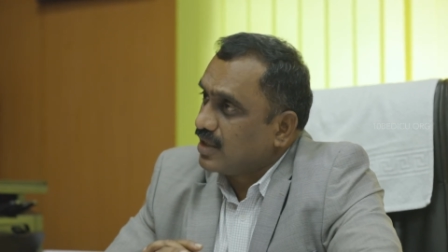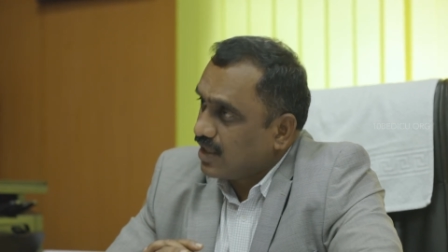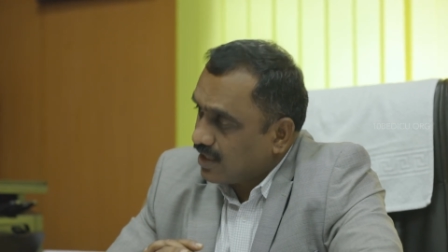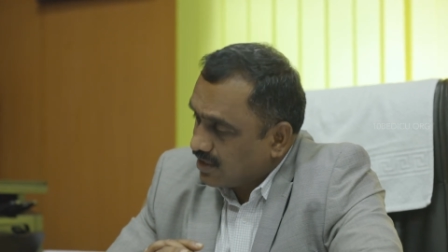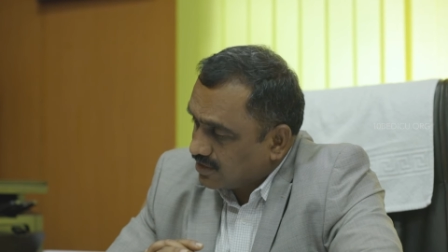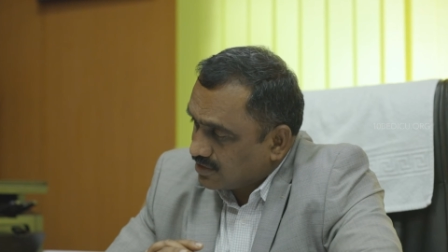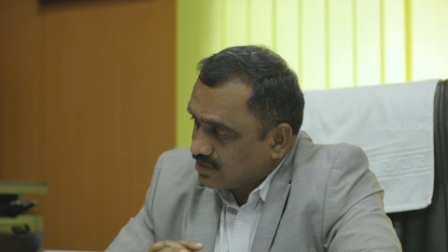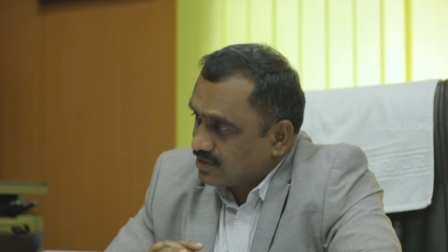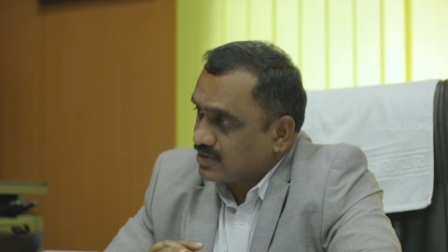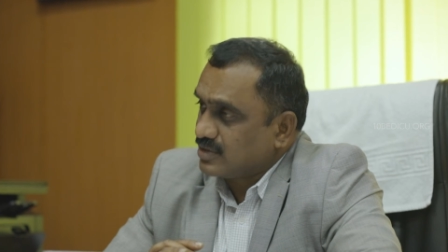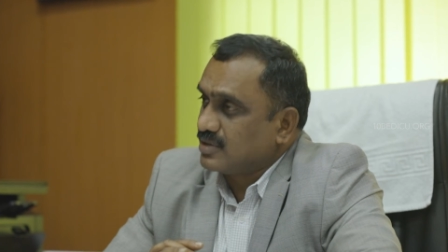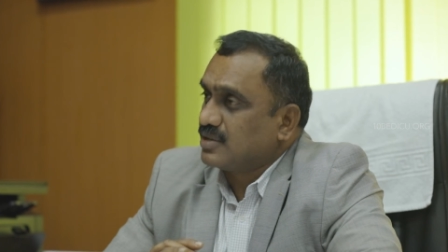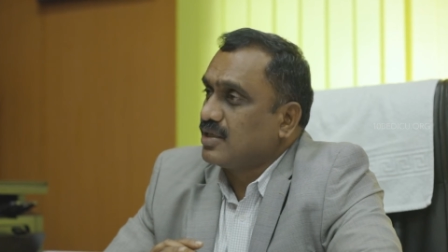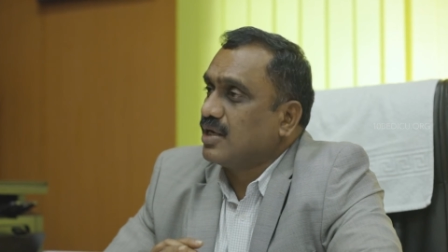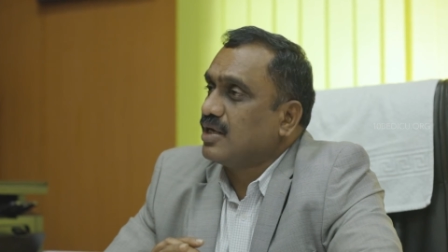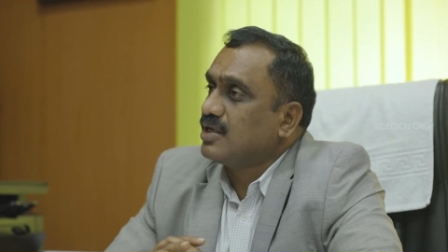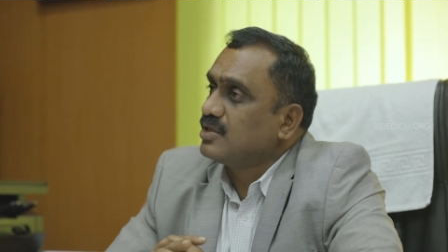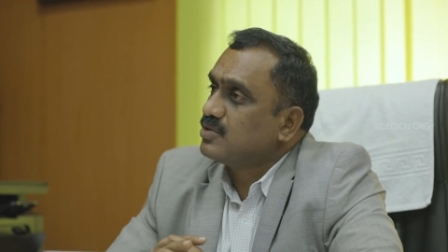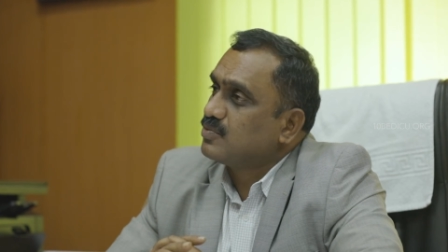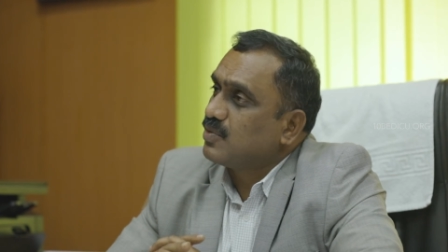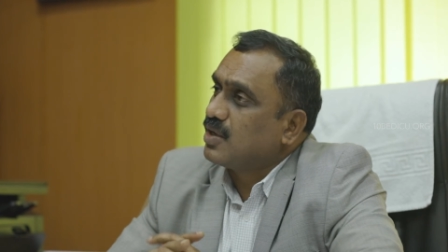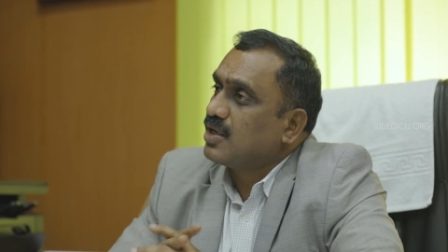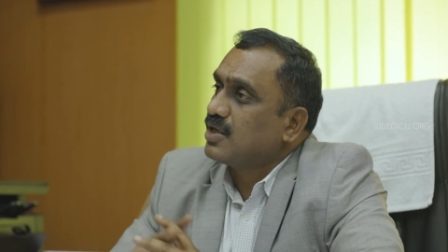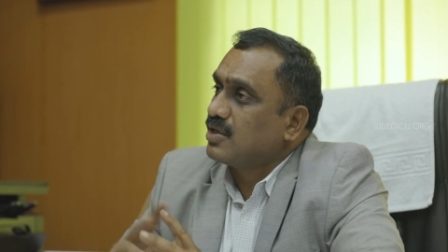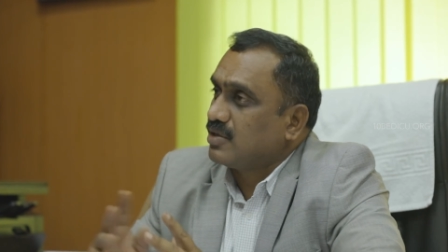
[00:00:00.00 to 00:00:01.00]
Yes,
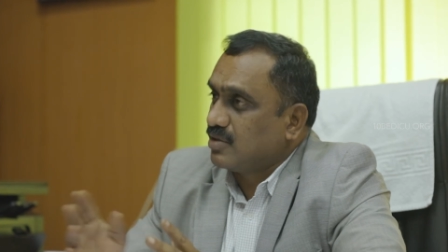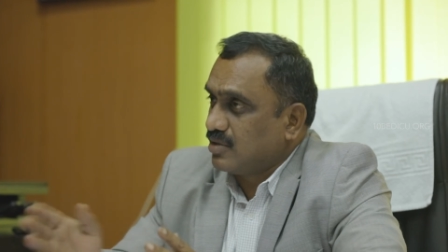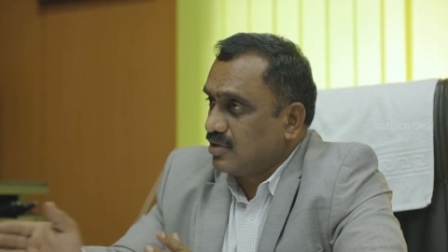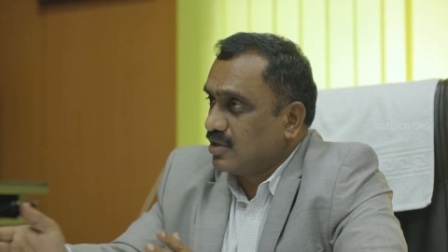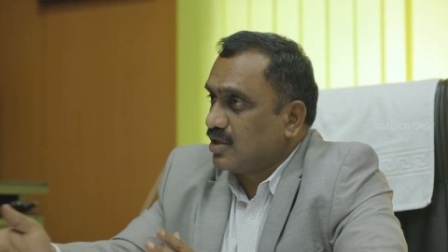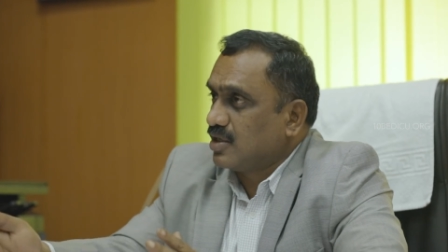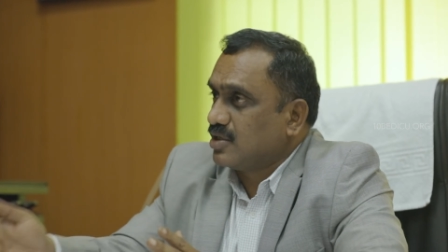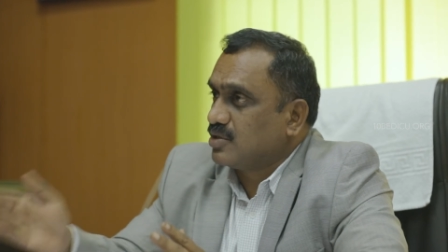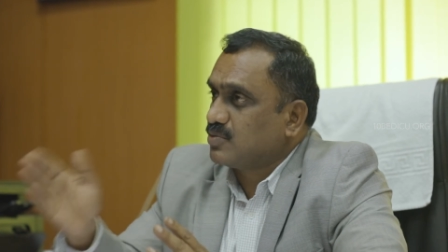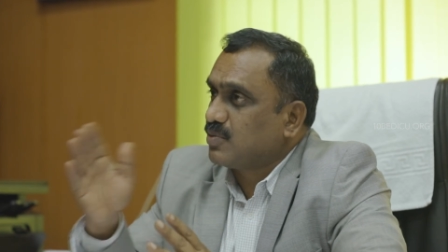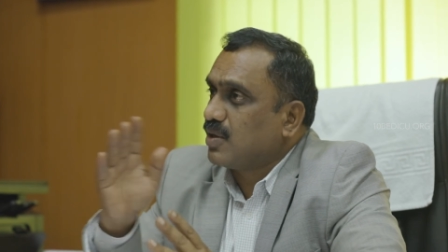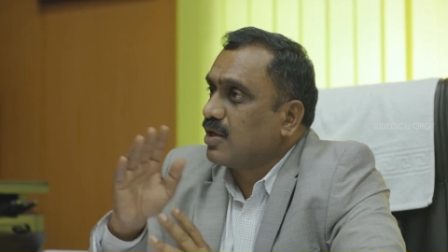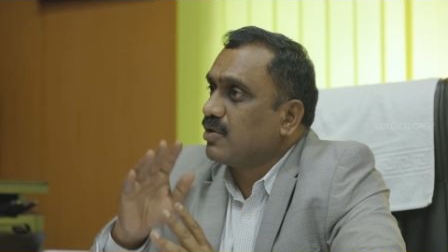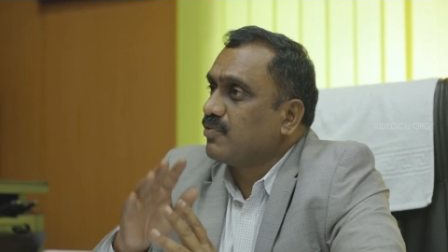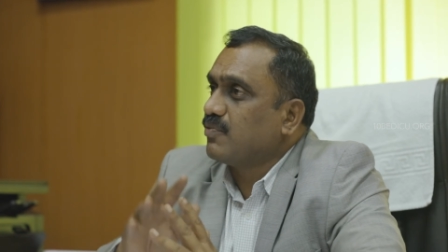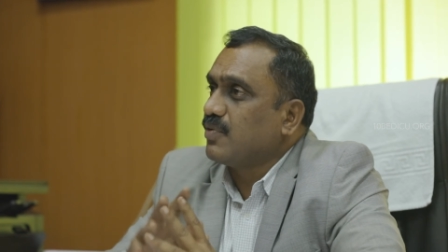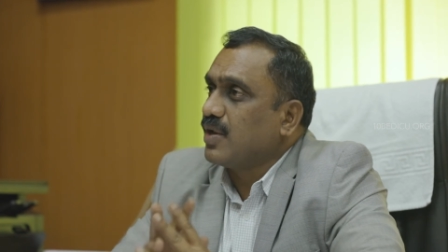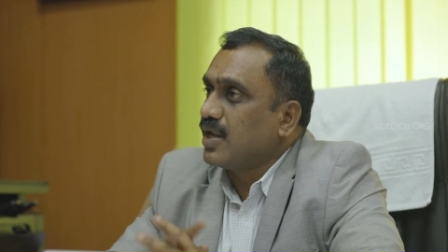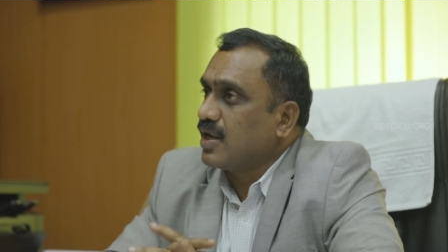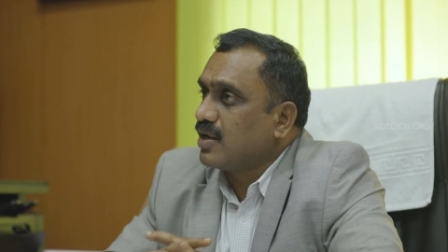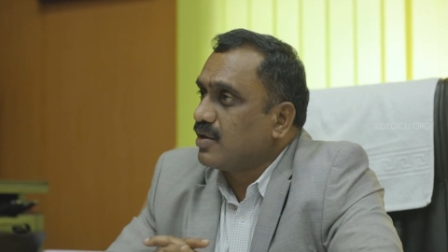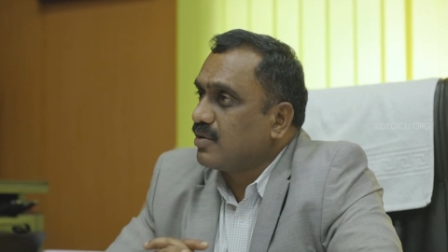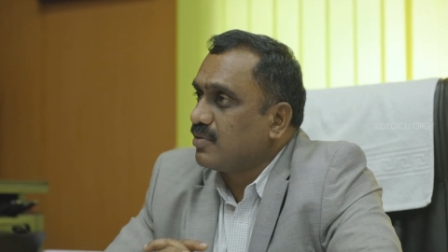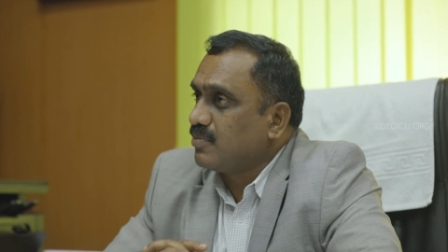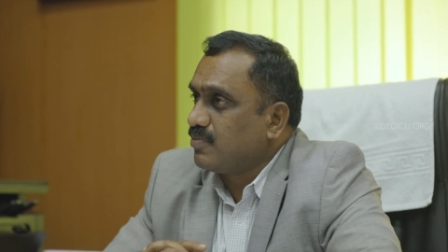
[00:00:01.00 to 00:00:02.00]
that is what, that is what
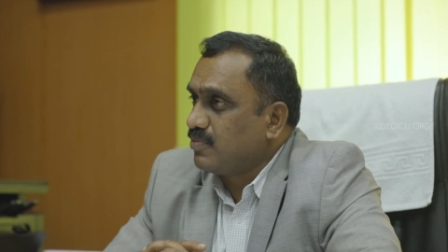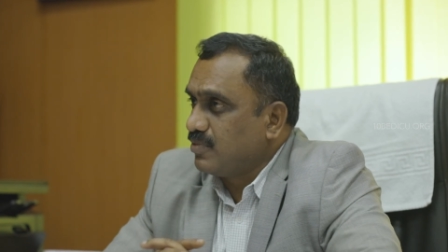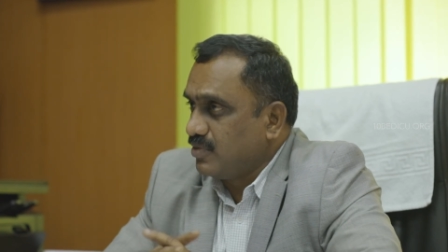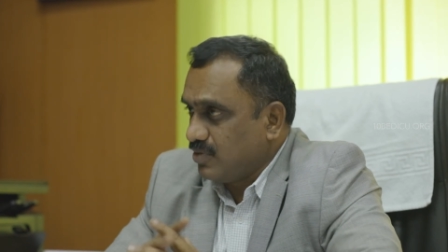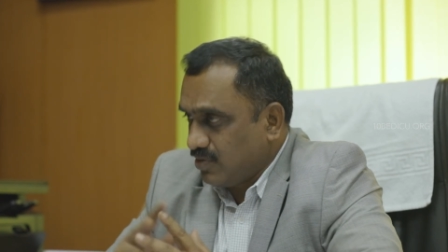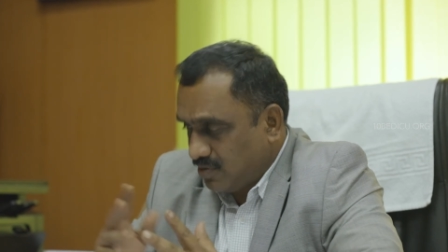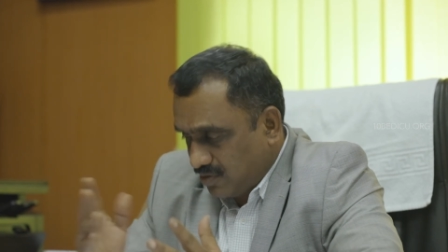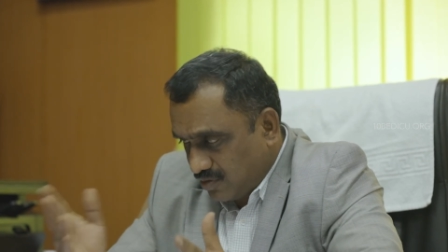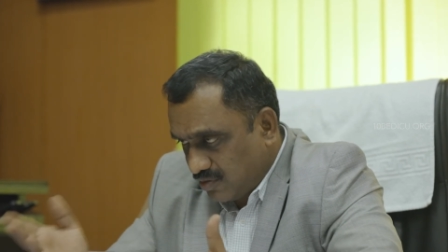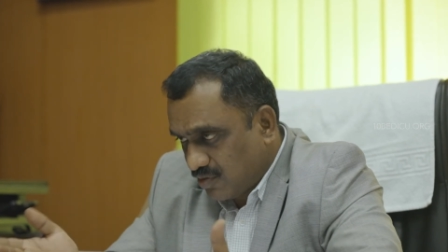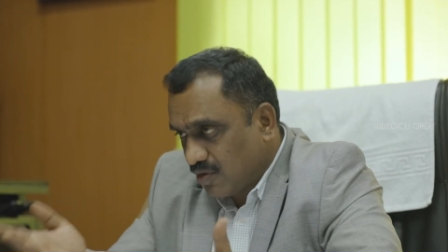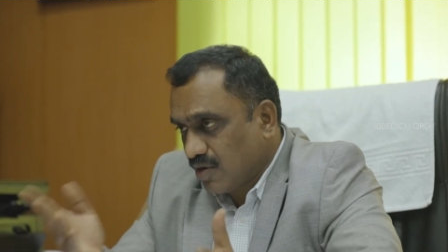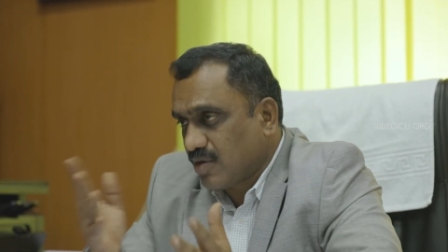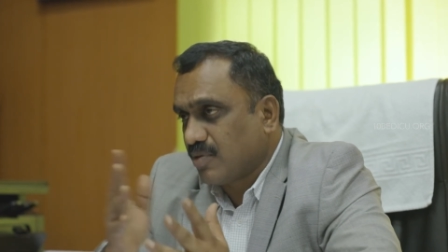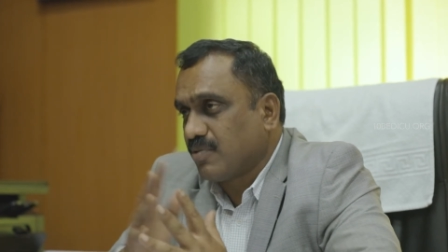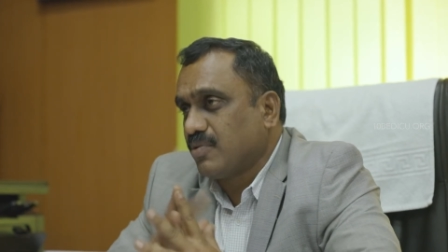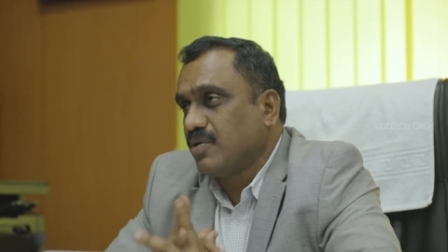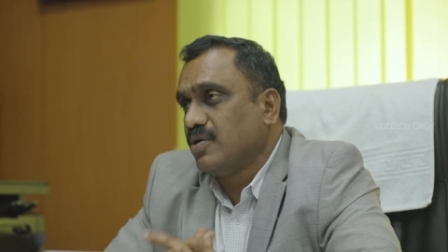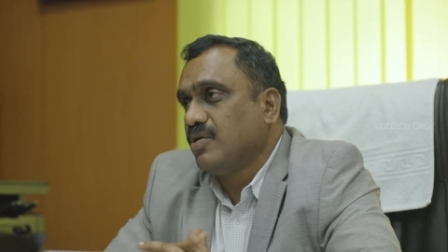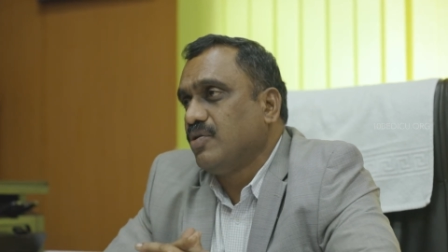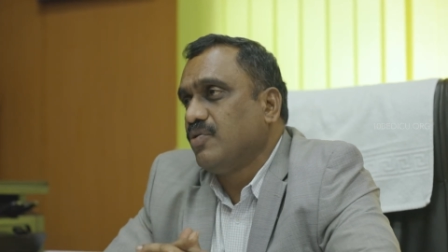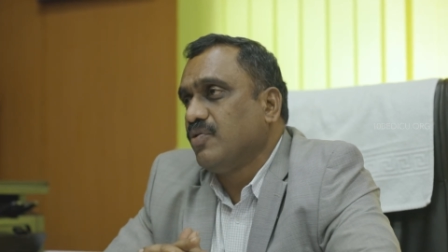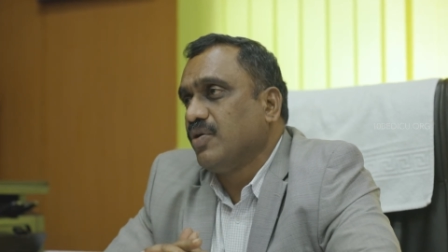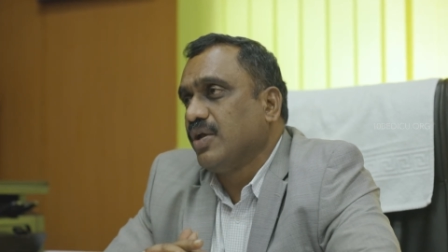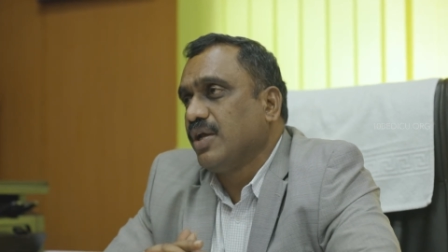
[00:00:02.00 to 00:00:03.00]
we are, you
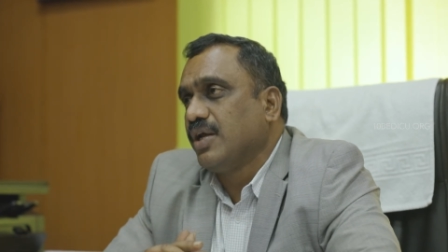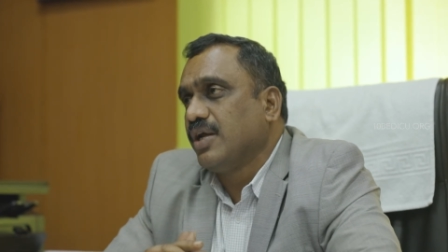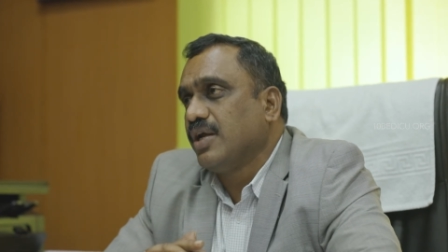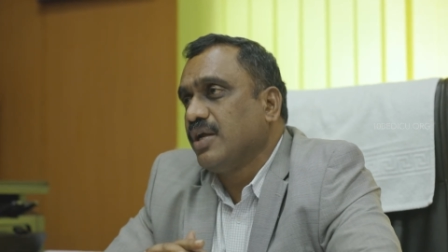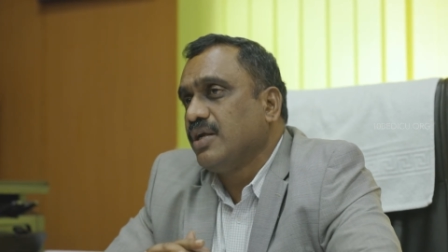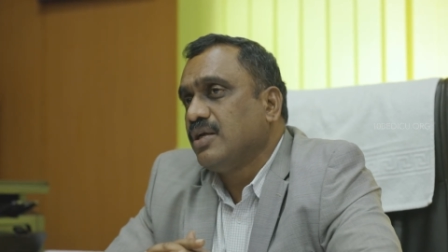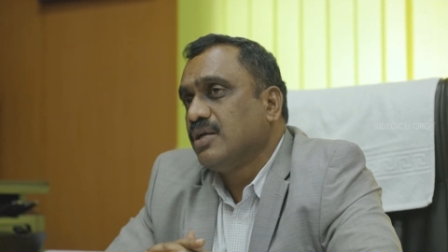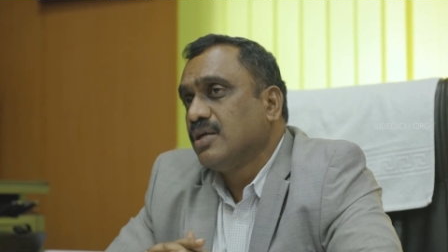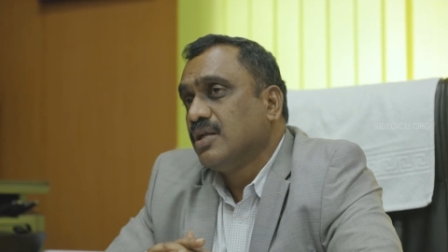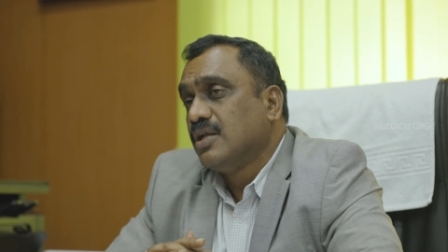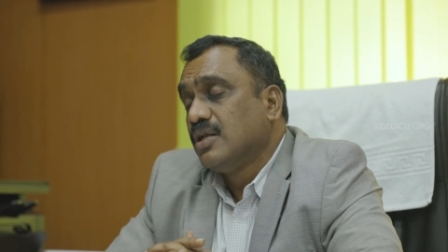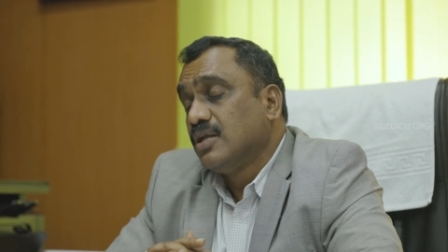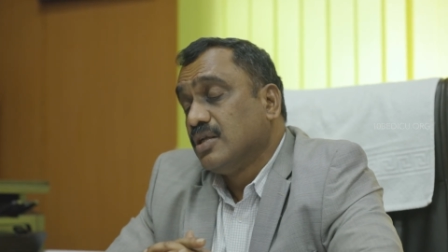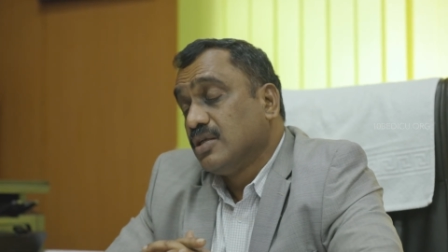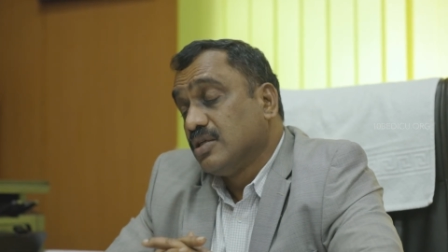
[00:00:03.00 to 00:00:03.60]
are doing it.